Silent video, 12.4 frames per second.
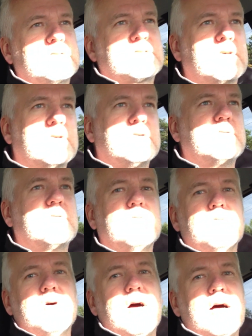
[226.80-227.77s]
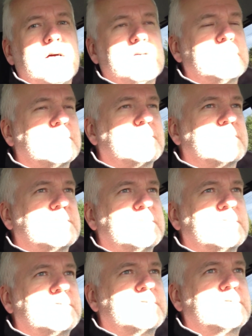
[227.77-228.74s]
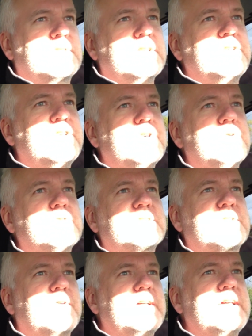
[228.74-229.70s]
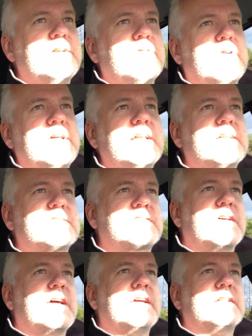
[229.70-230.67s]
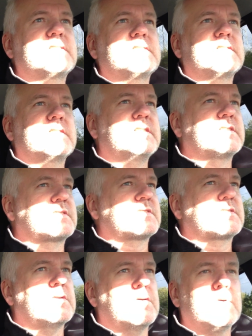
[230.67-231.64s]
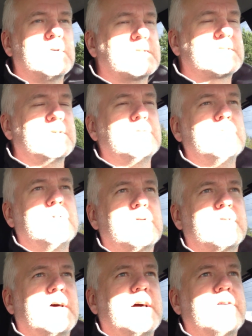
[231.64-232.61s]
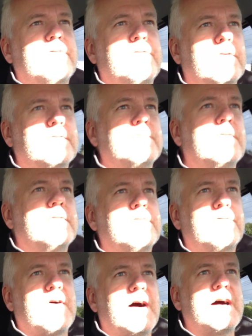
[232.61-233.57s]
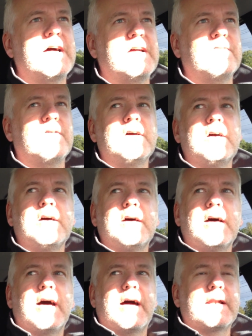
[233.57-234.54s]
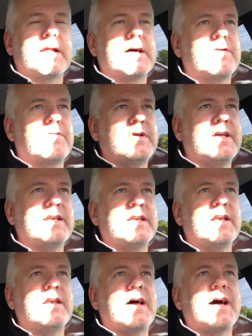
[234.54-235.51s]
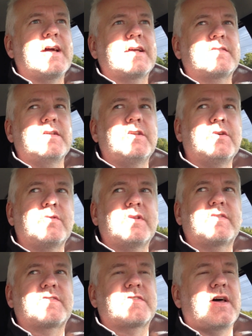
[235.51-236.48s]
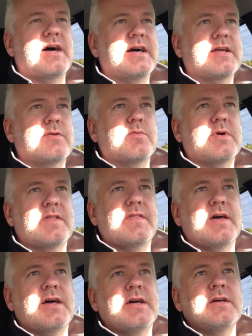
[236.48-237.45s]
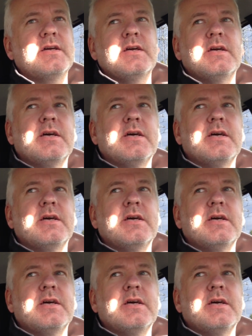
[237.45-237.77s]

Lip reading: So the new screen real estate is awesome on the iPhone 5, and I really like the new design with a